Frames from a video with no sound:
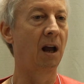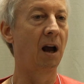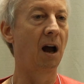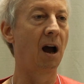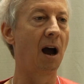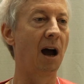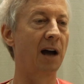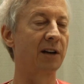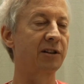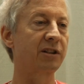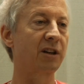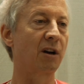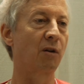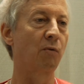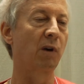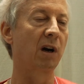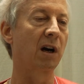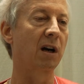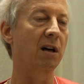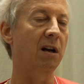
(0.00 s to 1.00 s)
Uh, so
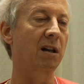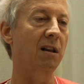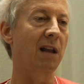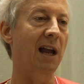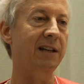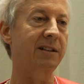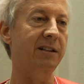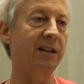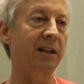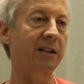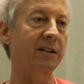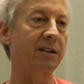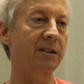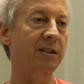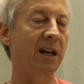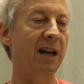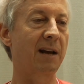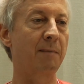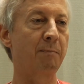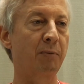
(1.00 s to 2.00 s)
we're collecting
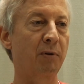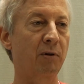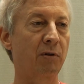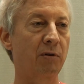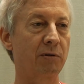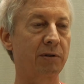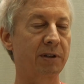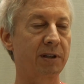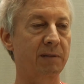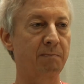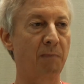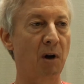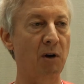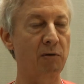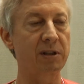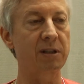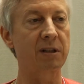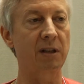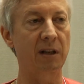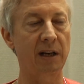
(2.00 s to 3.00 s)
samples,
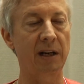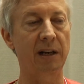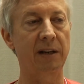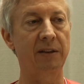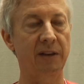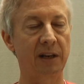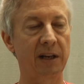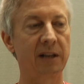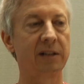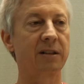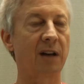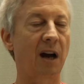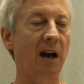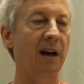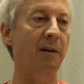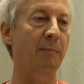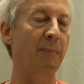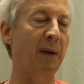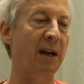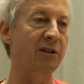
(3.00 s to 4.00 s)
mostly the
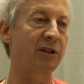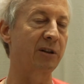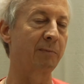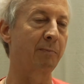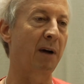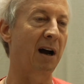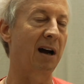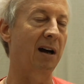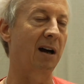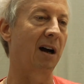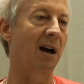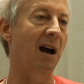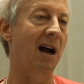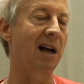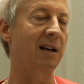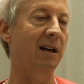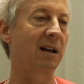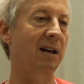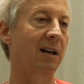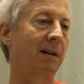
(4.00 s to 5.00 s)
entire patient po
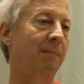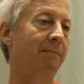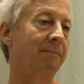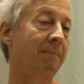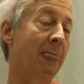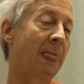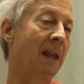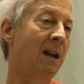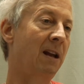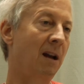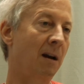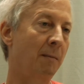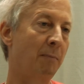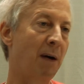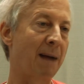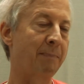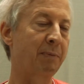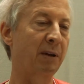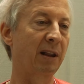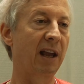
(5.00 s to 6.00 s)
uh, um,
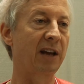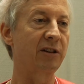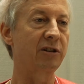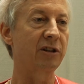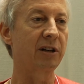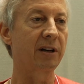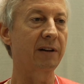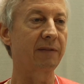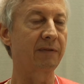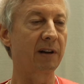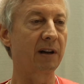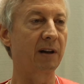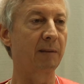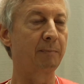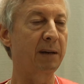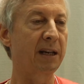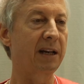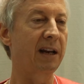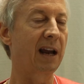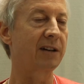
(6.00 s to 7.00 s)
population of the
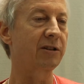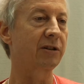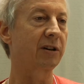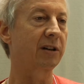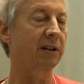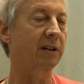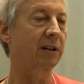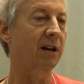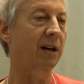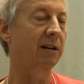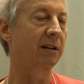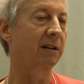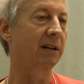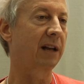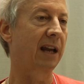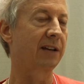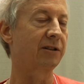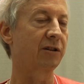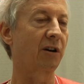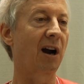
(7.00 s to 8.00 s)
pediatric
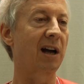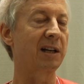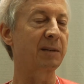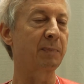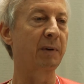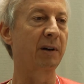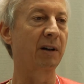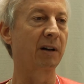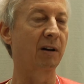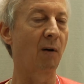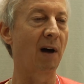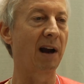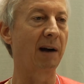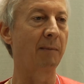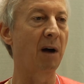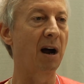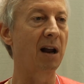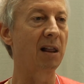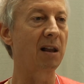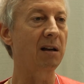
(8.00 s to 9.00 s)
cancer hospital in
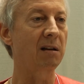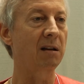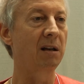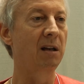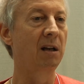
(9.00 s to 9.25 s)
Guatemala.